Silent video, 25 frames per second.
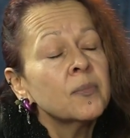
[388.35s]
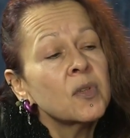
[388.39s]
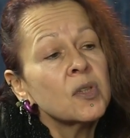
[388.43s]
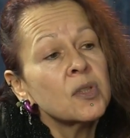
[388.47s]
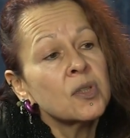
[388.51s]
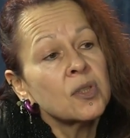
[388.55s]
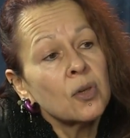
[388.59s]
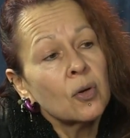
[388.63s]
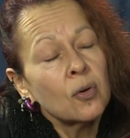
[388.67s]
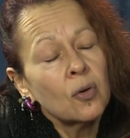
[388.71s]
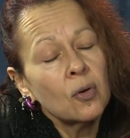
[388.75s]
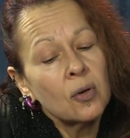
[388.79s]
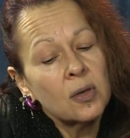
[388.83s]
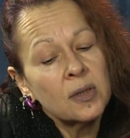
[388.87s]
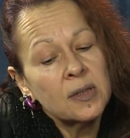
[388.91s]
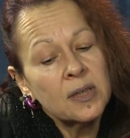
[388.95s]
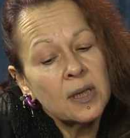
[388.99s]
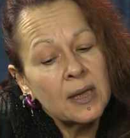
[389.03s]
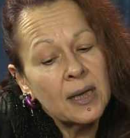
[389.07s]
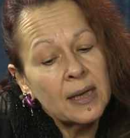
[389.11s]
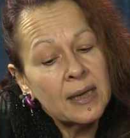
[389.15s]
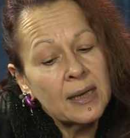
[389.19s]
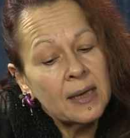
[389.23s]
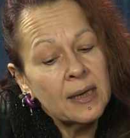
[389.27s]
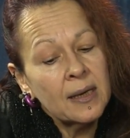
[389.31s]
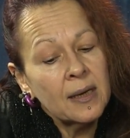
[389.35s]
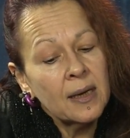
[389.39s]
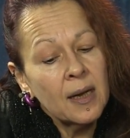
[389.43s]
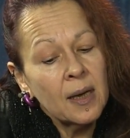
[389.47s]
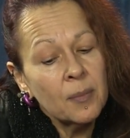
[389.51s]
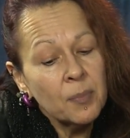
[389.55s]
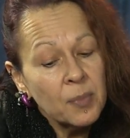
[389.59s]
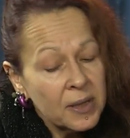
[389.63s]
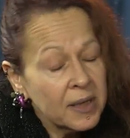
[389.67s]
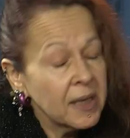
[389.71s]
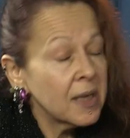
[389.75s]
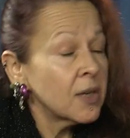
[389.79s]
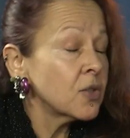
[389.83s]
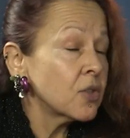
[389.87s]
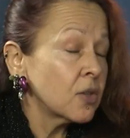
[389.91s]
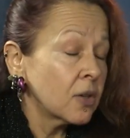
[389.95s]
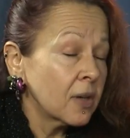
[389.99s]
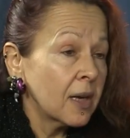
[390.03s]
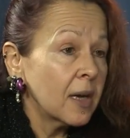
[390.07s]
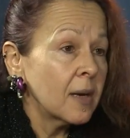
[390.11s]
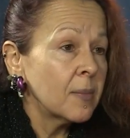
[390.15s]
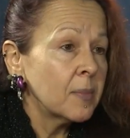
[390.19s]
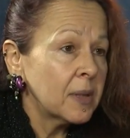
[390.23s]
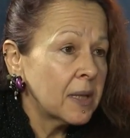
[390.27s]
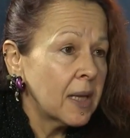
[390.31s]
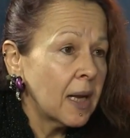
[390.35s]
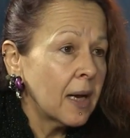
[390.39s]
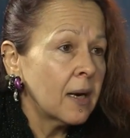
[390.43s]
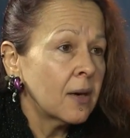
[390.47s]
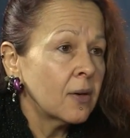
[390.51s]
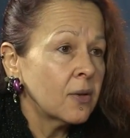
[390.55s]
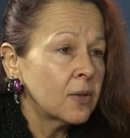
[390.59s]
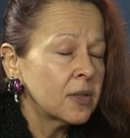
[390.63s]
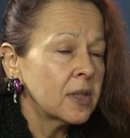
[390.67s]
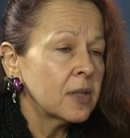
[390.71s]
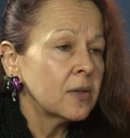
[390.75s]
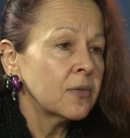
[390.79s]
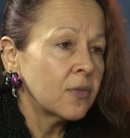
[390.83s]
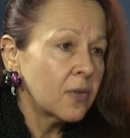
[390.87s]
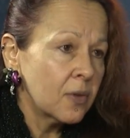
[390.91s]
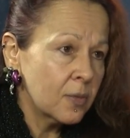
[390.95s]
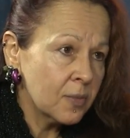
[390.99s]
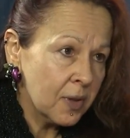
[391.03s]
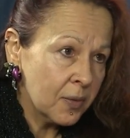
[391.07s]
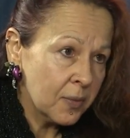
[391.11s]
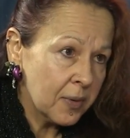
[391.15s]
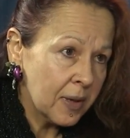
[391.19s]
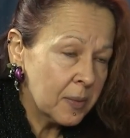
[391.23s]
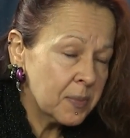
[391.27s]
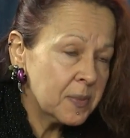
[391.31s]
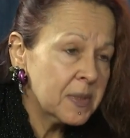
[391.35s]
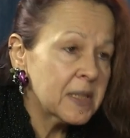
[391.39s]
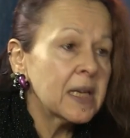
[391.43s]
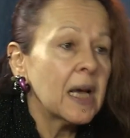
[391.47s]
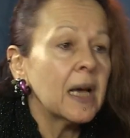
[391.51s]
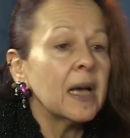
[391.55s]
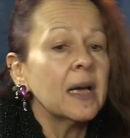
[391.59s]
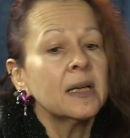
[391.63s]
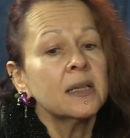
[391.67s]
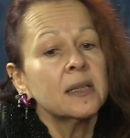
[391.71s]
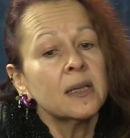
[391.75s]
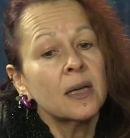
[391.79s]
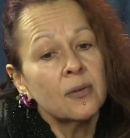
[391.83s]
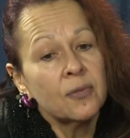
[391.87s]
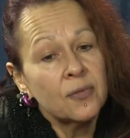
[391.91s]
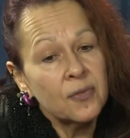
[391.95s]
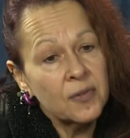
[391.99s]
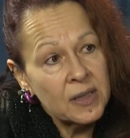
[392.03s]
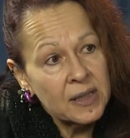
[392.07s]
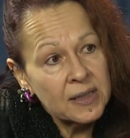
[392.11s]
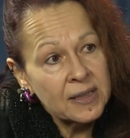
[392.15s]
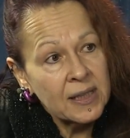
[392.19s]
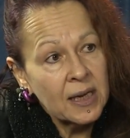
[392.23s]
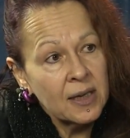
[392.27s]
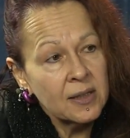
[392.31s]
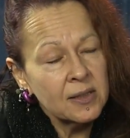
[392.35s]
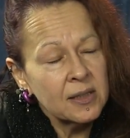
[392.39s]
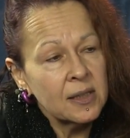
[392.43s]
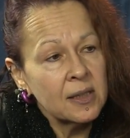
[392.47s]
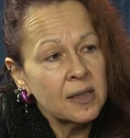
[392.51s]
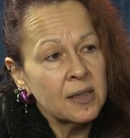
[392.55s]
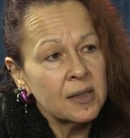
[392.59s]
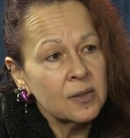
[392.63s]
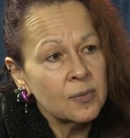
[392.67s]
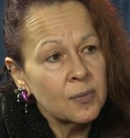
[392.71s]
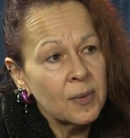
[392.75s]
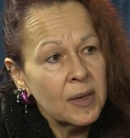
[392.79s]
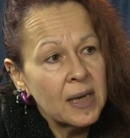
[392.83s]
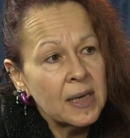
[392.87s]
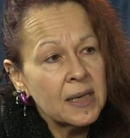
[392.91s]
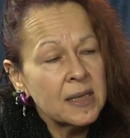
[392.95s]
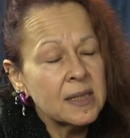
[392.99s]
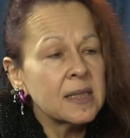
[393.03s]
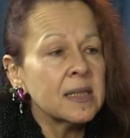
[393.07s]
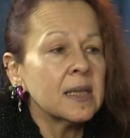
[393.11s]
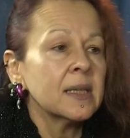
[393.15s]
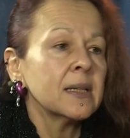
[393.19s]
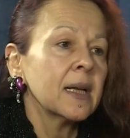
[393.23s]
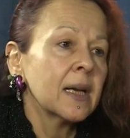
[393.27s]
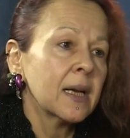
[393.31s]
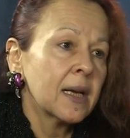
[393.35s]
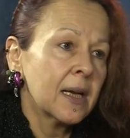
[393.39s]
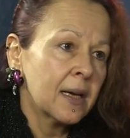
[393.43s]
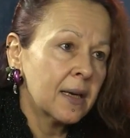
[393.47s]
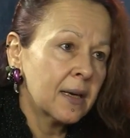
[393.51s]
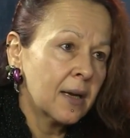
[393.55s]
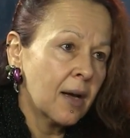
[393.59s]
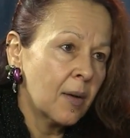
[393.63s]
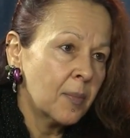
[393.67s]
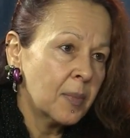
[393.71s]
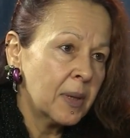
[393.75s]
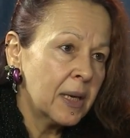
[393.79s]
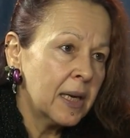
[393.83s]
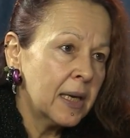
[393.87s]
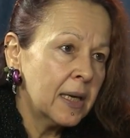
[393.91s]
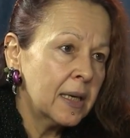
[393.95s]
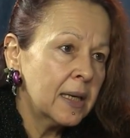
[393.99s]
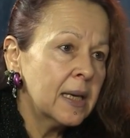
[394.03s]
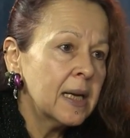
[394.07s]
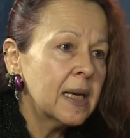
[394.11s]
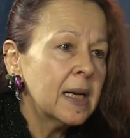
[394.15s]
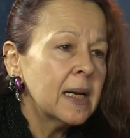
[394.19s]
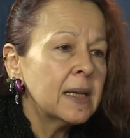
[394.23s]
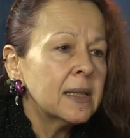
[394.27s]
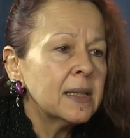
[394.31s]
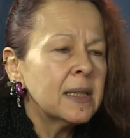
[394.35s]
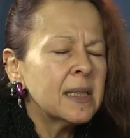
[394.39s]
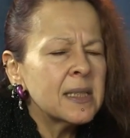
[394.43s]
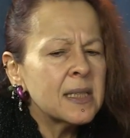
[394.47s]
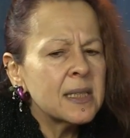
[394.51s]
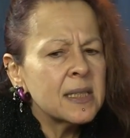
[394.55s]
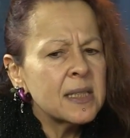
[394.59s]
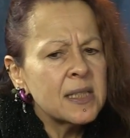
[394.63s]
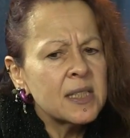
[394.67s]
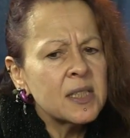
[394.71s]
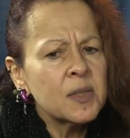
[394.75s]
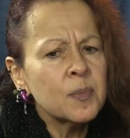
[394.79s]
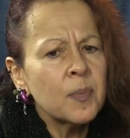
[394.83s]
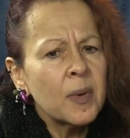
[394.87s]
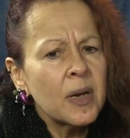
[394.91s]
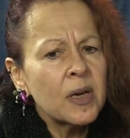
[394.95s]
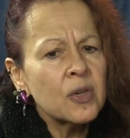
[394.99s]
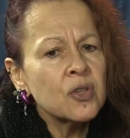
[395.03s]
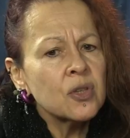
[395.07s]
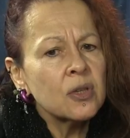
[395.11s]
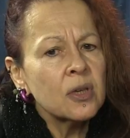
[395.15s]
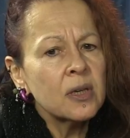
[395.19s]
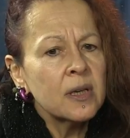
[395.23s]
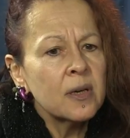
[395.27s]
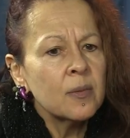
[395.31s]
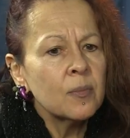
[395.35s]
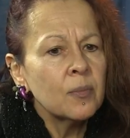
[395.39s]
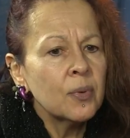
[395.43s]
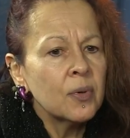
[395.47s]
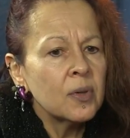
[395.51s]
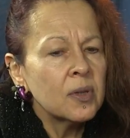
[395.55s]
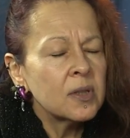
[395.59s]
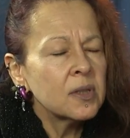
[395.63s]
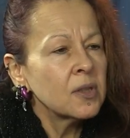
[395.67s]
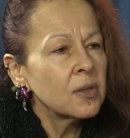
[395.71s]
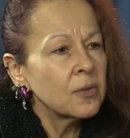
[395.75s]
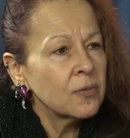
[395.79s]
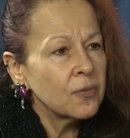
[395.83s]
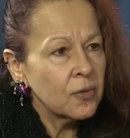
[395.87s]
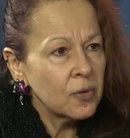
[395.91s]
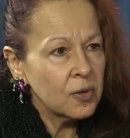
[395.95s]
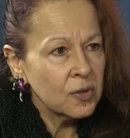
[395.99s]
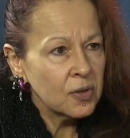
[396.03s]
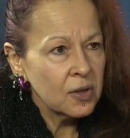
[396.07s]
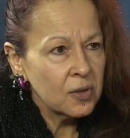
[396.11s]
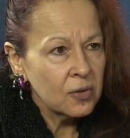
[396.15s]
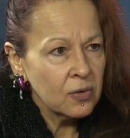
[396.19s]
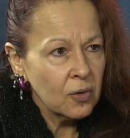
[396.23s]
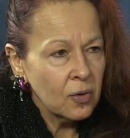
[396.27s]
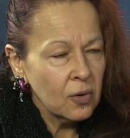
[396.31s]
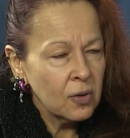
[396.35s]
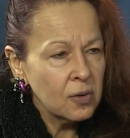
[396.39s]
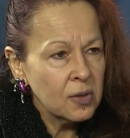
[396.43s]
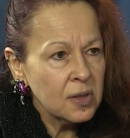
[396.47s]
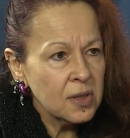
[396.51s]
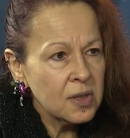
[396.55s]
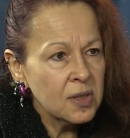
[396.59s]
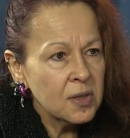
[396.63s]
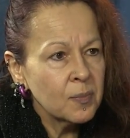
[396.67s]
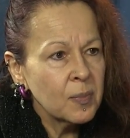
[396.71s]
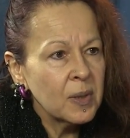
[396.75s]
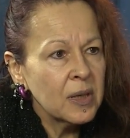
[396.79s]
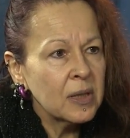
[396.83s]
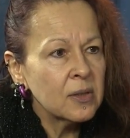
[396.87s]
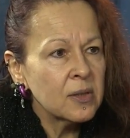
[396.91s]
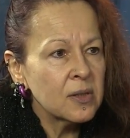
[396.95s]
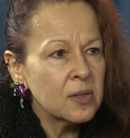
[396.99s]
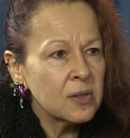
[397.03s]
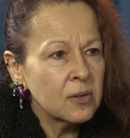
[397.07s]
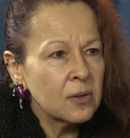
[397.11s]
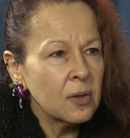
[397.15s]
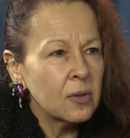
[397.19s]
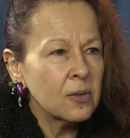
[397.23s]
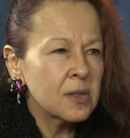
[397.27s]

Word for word: So the application can be downloaded from the website, filled out in advance, and they can come in. This is especially important for the dogs mm-hmm. because mm -hmm.